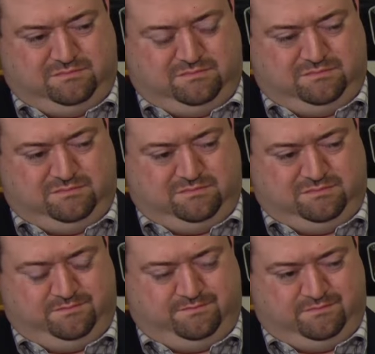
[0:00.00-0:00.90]

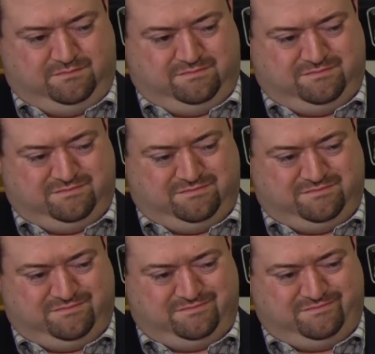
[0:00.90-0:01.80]

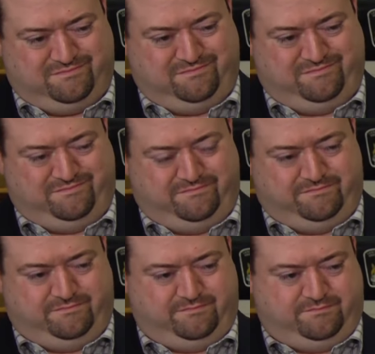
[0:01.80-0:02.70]

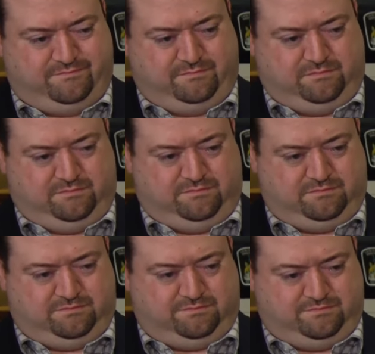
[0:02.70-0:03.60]

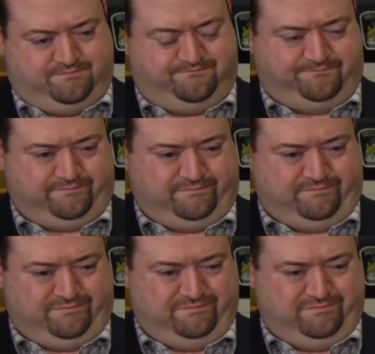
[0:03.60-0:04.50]

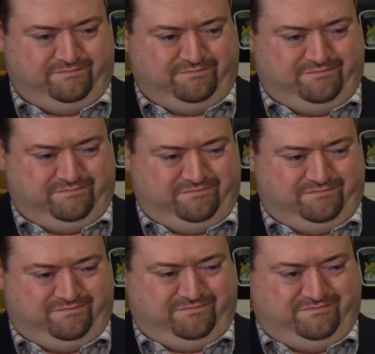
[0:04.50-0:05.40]

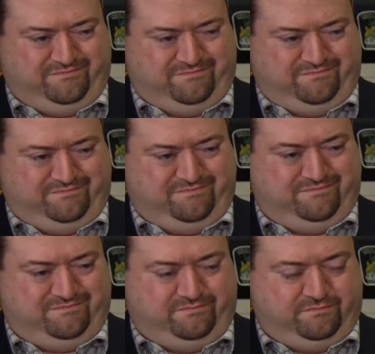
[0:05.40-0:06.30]

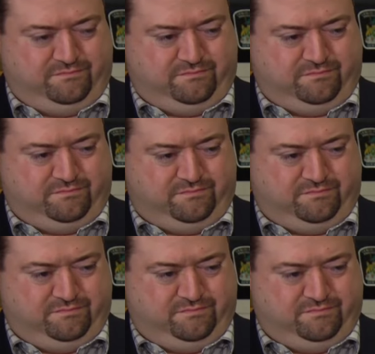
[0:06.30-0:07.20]

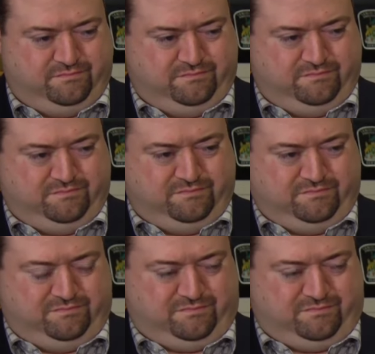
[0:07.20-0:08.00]
(silent)